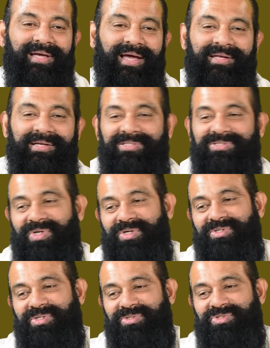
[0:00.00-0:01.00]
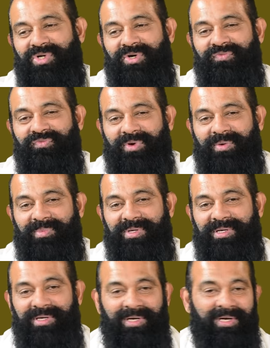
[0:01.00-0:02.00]
and it is not the joint
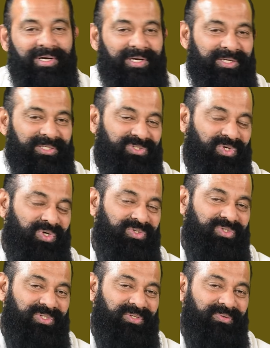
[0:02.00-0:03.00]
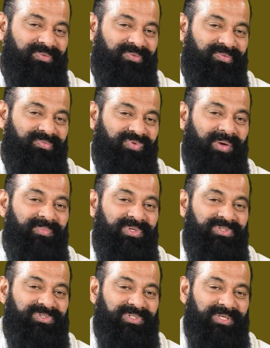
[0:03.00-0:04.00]
family, it is not the
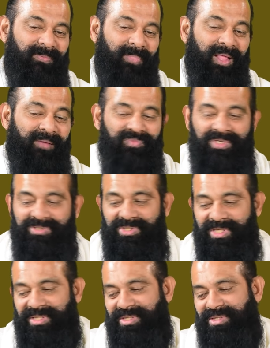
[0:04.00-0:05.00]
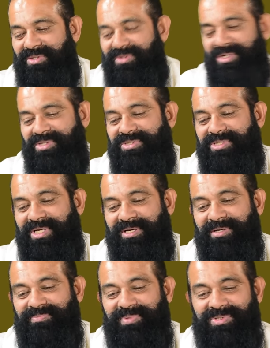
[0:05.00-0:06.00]
family tree. These three things
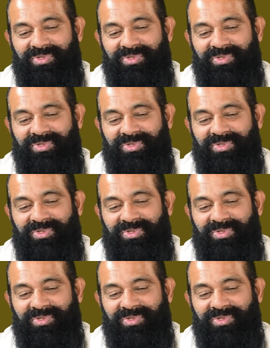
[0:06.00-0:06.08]
cannot be